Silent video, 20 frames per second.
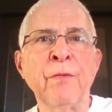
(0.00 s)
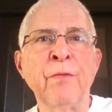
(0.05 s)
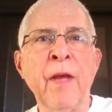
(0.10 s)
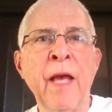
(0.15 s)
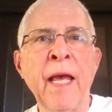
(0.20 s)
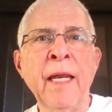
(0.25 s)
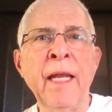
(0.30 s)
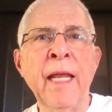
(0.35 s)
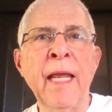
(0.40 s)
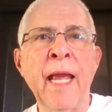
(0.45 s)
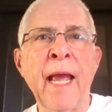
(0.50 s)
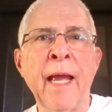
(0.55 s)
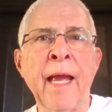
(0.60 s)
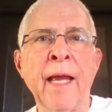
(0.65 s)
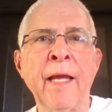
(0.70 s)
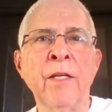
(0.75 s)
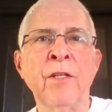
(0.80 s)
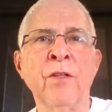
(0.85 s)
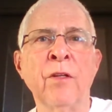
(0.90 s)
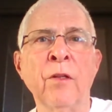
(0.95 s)
of any
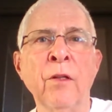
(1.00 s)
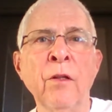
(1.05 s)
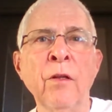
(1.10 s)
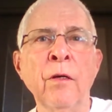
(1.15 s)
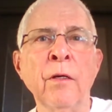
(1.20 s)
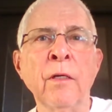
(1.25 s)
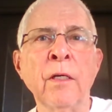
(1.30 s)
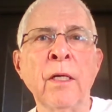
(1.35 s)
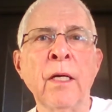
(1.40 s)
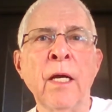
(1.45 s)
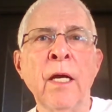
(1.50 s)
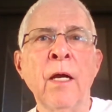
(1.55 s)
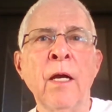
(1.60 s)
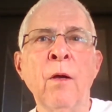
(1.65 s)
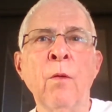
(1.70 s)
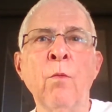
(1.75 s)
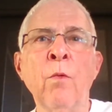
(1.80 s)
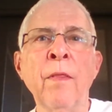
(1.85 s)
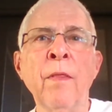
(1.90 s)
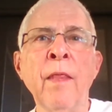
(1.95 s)
age look
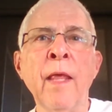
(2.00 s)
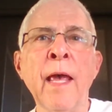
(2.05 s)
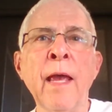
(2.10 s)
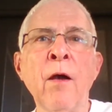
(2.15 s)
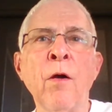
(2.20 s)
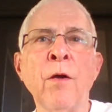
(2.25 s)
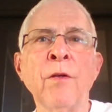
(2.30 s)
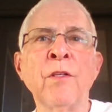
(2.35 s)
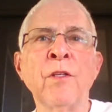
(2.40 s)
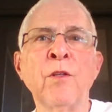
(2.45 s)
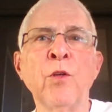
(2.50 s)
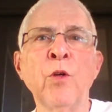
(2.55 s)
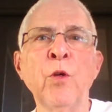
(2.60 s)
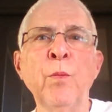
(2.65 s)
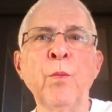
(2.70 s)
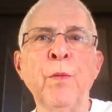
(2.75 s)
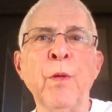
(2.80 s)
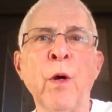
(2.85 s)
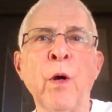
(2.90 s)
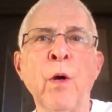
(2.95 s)
when they are
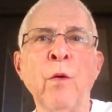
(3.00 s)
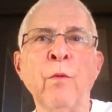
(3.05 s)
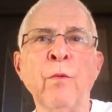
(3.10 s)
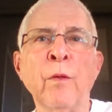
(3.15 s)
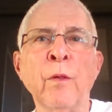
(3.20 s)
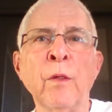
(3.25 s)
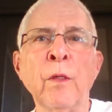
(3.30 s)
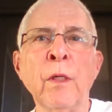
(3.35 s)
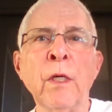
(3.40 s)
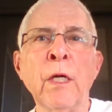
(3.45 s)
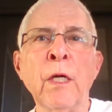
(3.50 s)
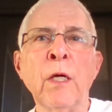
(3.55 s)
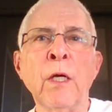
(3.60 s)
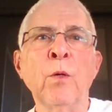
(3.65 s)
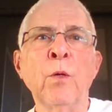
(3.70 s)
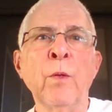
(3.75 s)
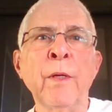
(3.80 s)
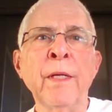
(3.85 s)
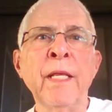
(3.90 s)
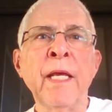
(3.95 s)
stooped over
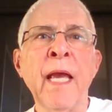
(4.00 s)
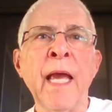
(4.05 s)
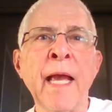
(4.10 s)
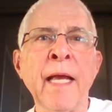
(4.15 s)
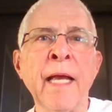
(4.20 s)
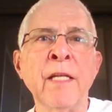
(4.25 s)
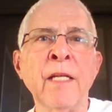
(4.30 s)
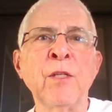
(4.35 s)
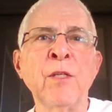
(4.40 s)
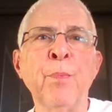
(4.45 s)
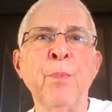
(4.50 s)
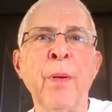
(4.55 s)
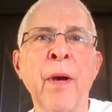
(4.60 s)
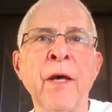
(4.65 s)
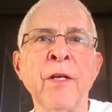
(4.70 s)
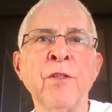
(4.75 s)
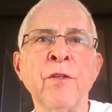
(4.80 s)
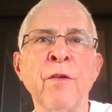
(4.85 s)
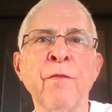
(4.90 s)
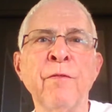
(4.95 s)
with heads
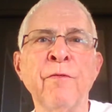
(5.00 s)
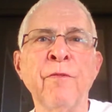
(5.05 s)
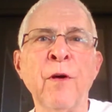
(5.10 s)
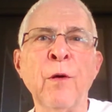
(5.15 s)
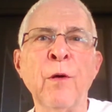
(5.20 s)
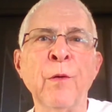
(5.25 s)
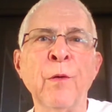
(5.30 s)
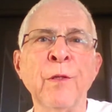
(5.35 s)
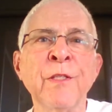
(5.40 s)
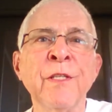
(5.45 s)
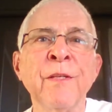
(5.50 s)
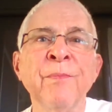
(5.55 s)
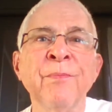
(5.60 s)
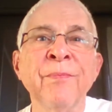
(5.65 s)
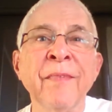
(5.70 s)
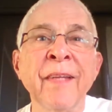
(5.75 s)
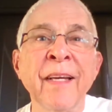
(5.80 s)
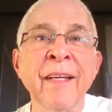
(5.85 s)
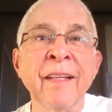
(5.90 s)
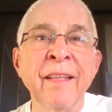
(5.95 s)
postured forwards,
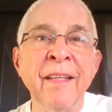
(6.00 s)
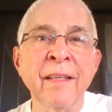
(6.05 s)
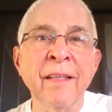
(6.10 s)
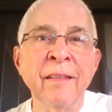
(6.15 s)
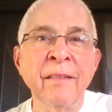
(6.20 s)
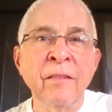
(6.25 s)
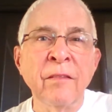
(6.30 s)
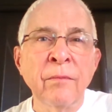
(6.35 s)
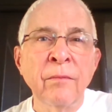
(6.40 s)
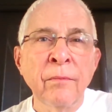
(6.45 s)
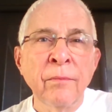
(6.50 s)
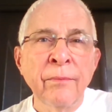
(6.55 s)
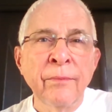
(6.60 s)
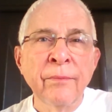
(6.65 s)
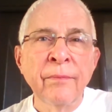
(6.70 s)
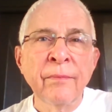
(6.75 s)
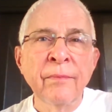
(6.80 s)
like this. Mm-hmm.